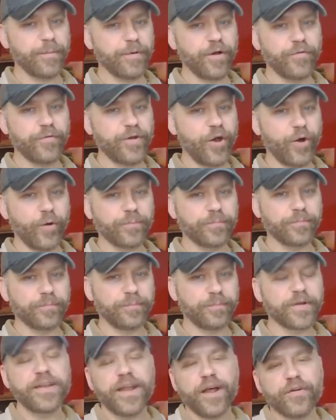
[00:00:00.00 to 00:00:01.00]
gonna go no,
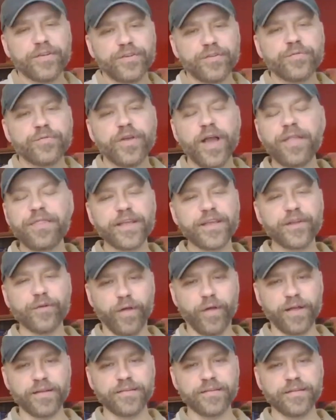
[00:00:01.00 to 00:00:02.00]
but yeah, I think you're
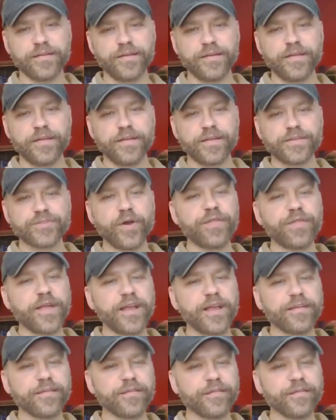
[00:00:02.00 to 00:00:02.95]
right. So I think